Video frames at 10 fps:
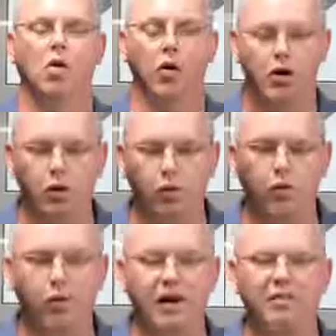or you
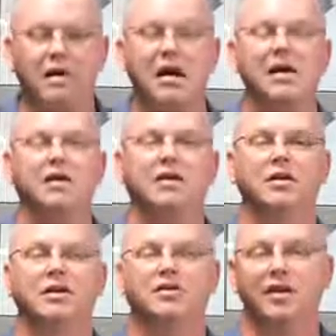will bring me
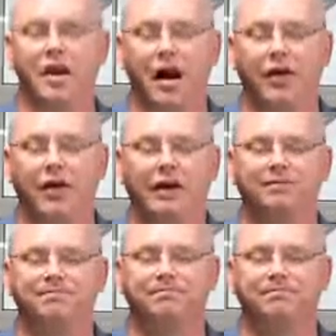to nothing.